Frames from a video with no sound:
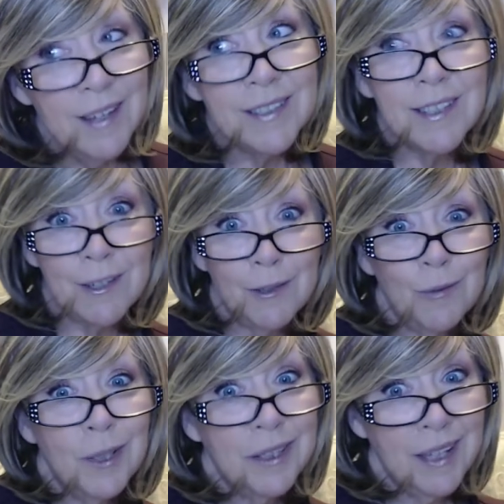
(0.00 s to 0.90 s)
So
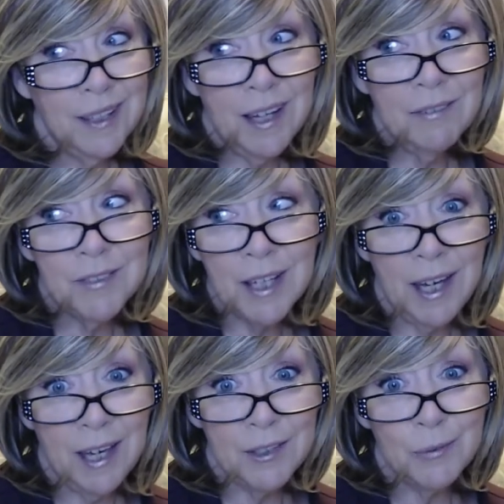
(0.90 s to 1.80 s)
when they left,
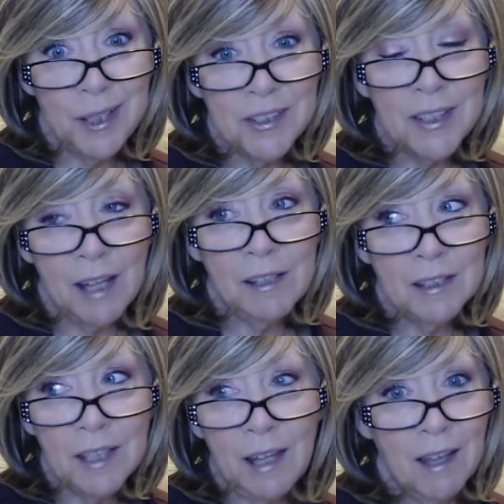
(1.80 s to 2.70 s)
I had to wait till
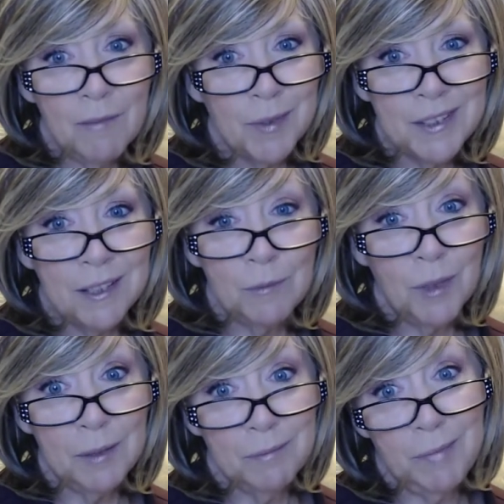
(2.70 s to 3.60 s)
they left because I didn't
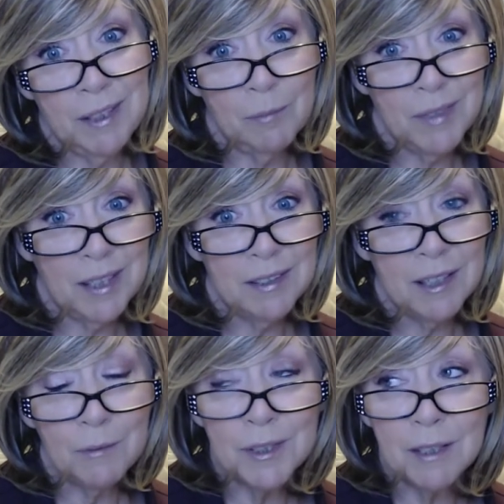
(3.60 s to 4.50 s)
want to make them think
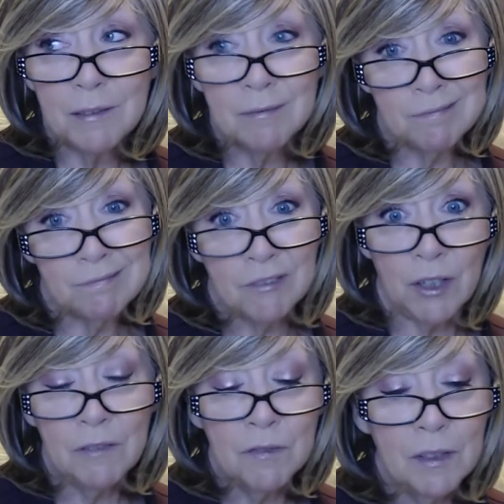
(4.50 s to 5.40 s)
that I was
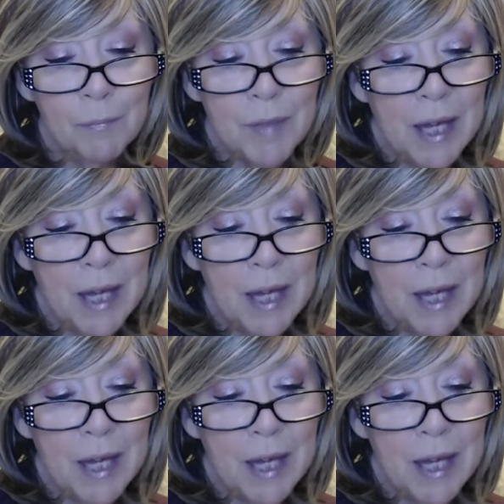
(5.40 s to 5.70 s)
ungrateful.